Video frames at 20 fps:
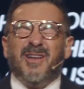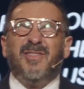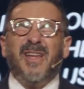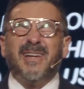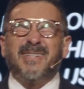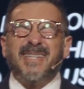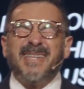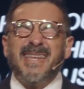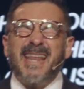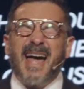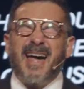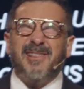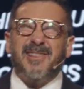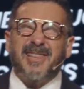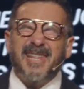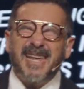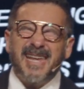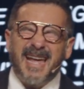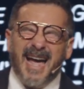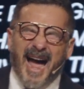There's
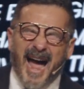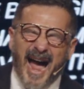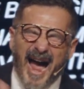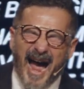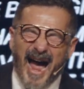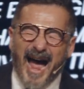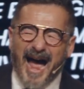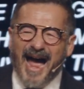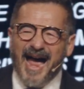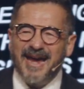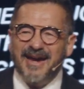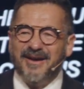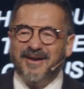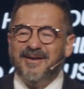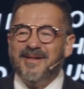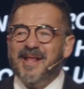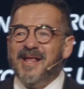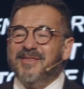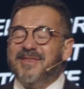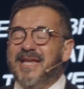nothing
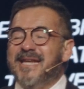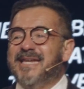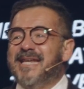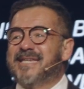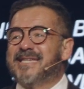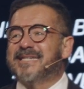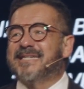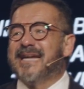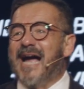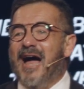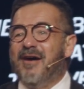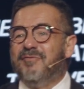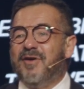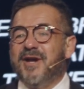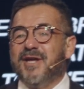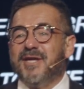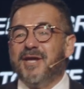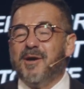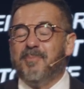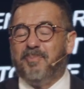higher than
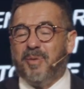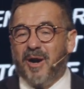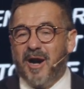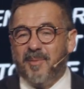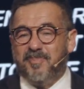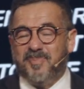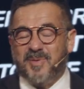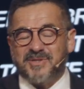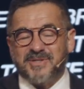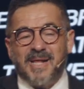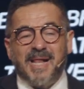discovering your purpose